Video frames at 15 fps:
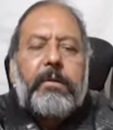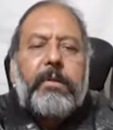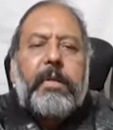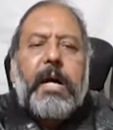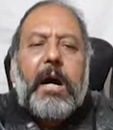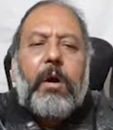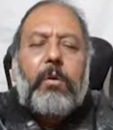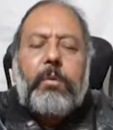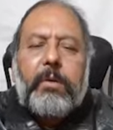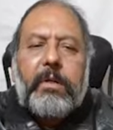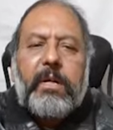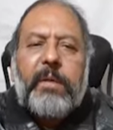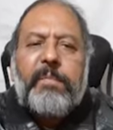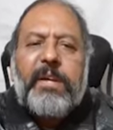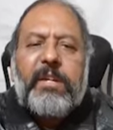Now,
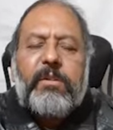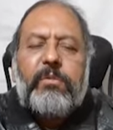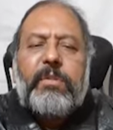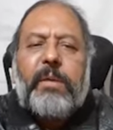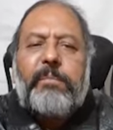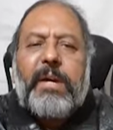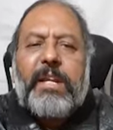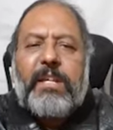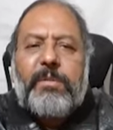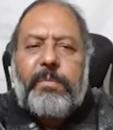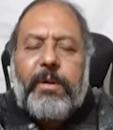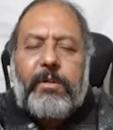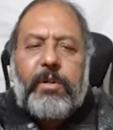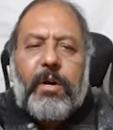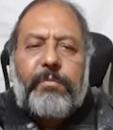coming to the
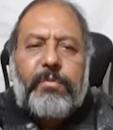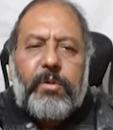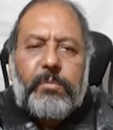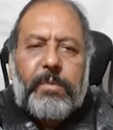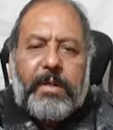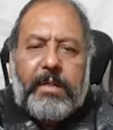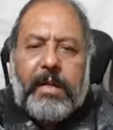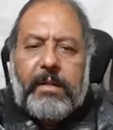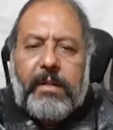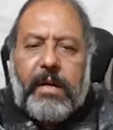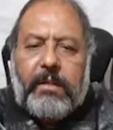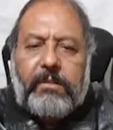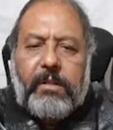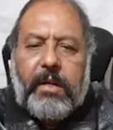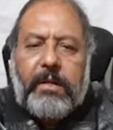management of rheumatoid
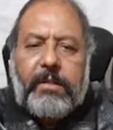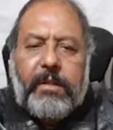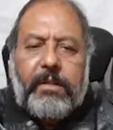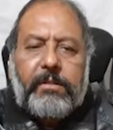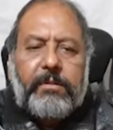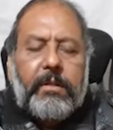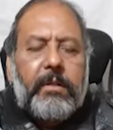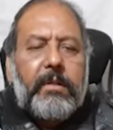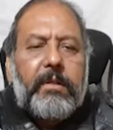arthritis,